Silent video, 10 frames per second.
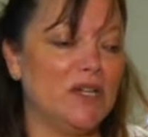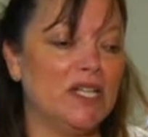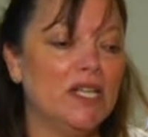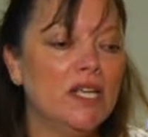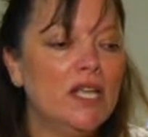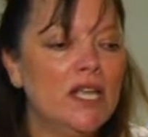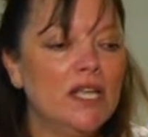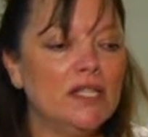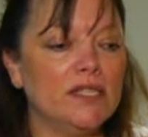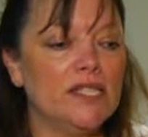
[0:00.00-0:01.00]
but
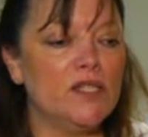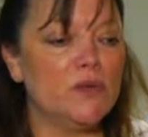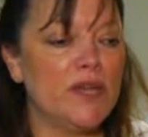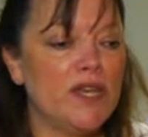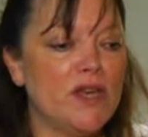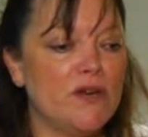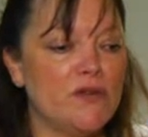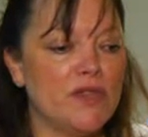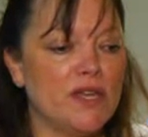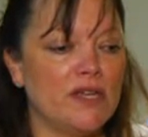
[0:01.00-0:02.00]
at least we
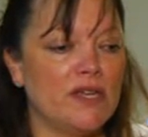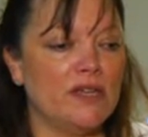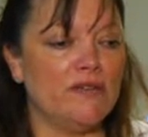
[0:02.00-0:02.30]
know that